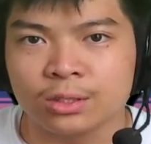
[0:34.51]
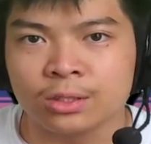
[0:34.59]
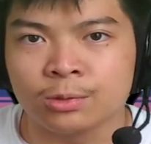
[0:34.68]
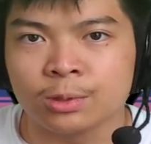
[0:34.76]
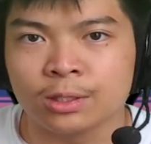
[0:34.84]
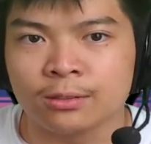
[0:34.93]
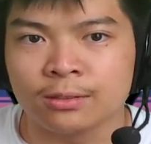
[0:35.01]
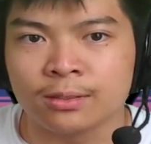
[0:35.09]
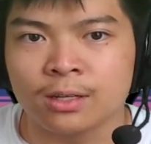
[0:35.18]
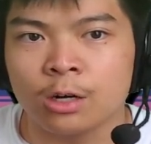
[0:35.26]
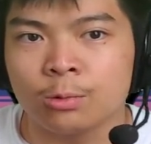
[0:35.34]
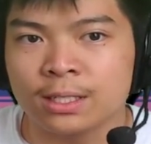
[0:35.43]
you will
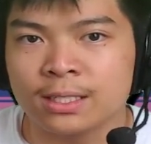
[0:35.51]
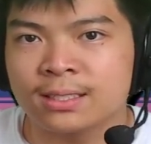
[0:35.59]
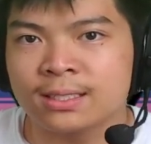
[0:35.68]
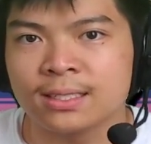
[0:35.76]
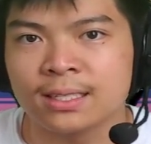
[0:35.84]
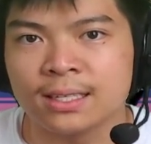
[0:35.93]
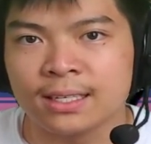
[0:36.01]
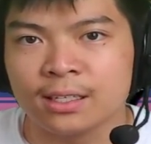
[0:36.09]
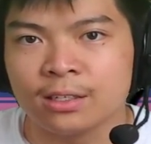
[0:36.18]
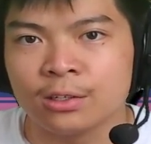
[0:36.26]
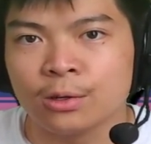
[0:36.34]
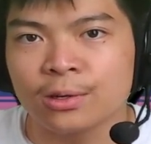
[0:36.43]
always see
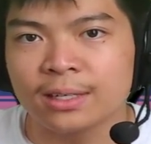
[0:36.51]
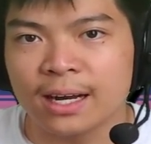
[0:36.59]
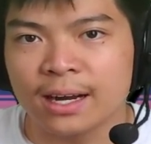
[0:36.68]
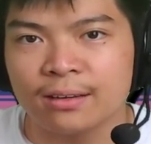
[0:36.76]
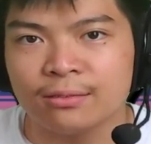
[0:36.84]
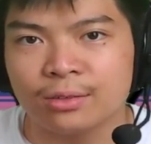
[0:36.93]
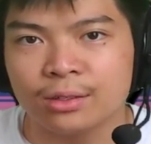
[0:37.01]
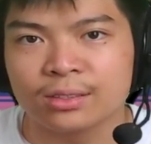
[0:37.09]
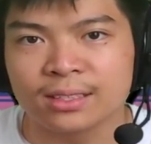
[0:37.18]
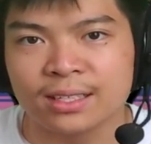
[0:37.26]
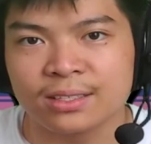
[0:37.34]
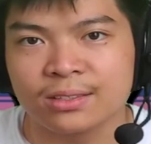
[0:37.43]
Leung Guy
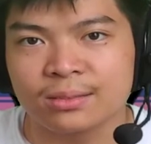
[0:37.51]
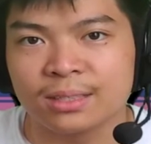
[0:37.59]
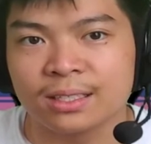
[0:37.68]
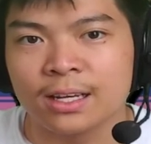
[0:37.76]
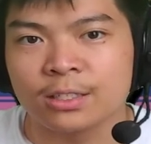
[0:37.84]
floating next to me,